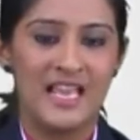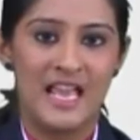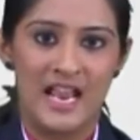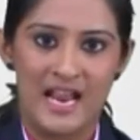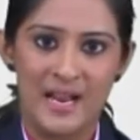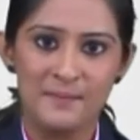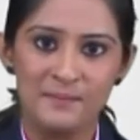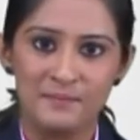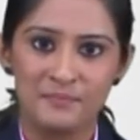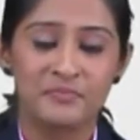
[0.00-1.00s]
Am,
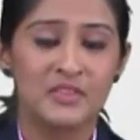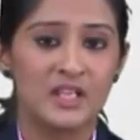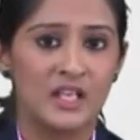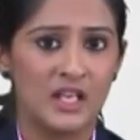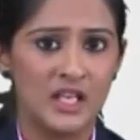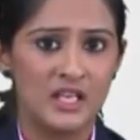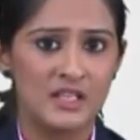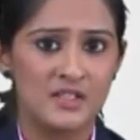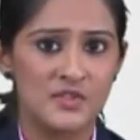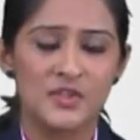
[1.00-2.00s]

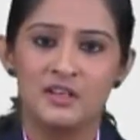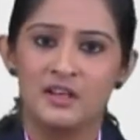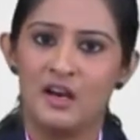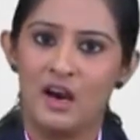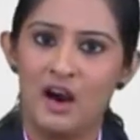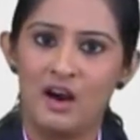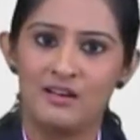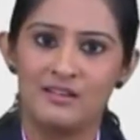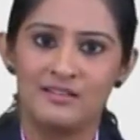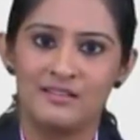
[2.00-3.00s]
is, are.
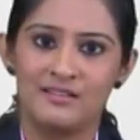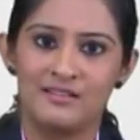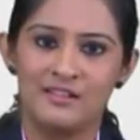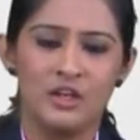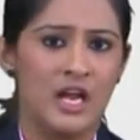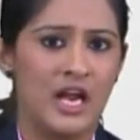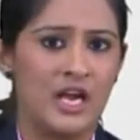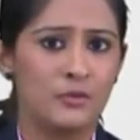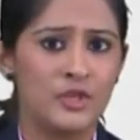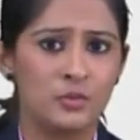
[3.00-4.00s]
And
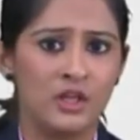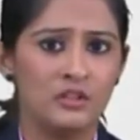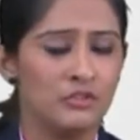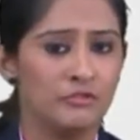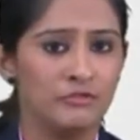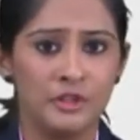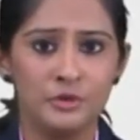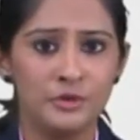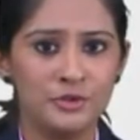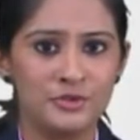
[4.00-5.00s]
which one will you
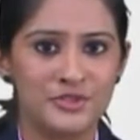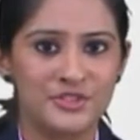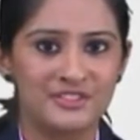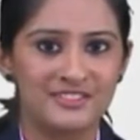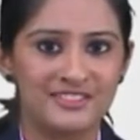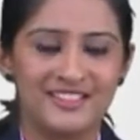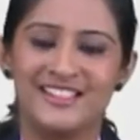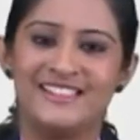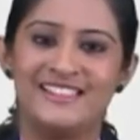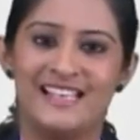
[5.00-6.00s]
use?
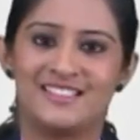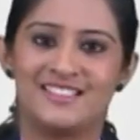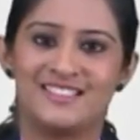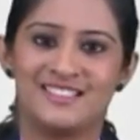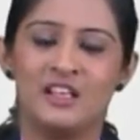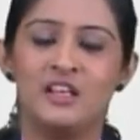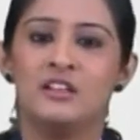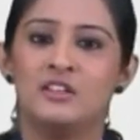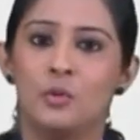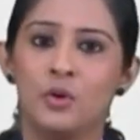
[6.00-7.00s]
Yes,
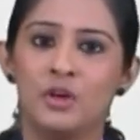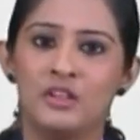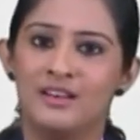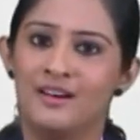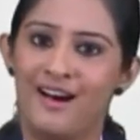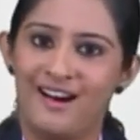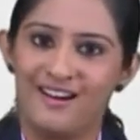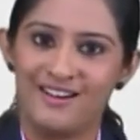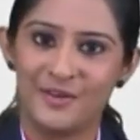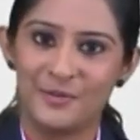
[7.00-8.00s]
the word
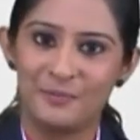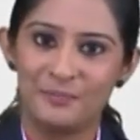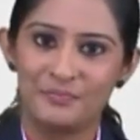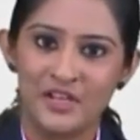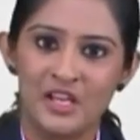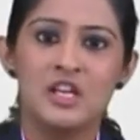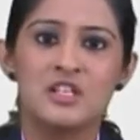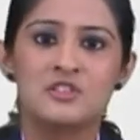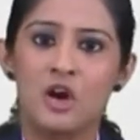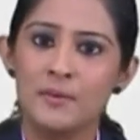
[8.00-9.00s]
are.
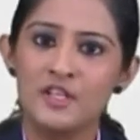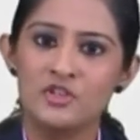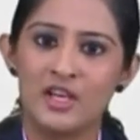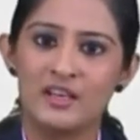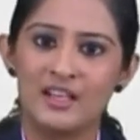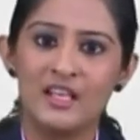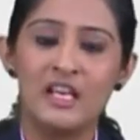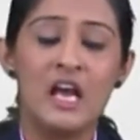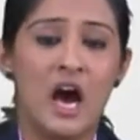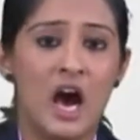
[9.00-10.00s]
Tom and Jerry
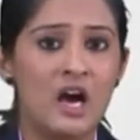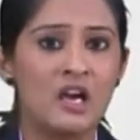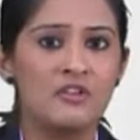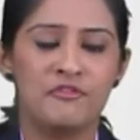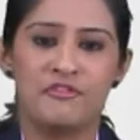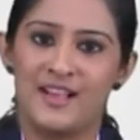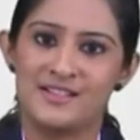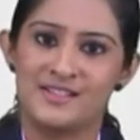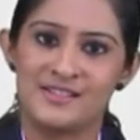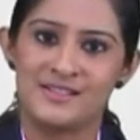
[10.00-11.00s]
are
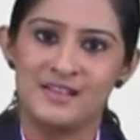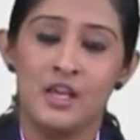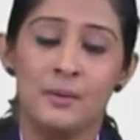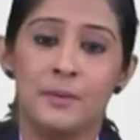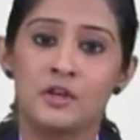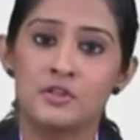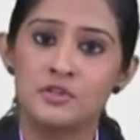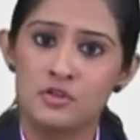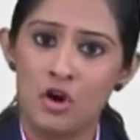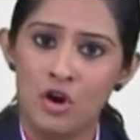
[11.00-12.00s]
friends because
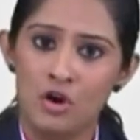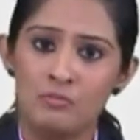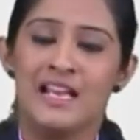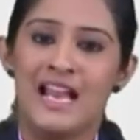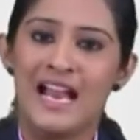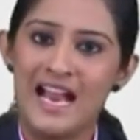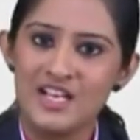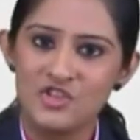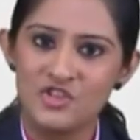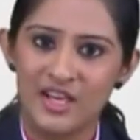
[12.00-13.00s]
Tom
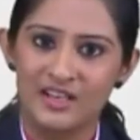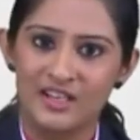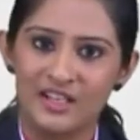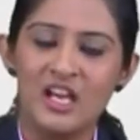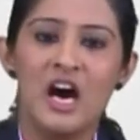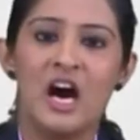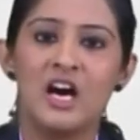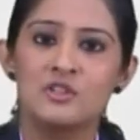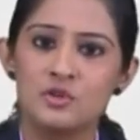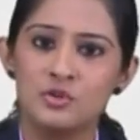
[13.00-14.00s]
and Jerry are
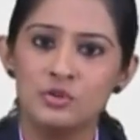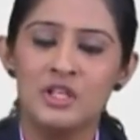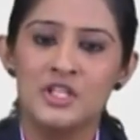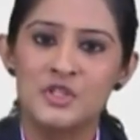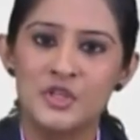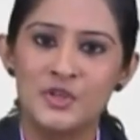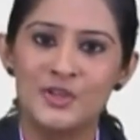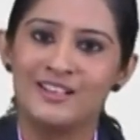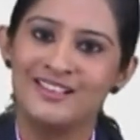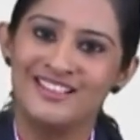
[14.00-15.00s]
two
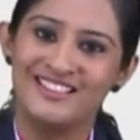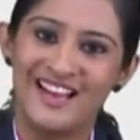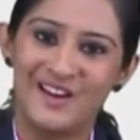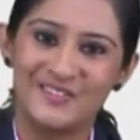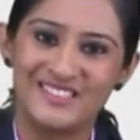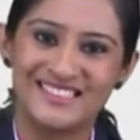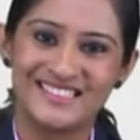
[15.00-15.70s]
singular nouns.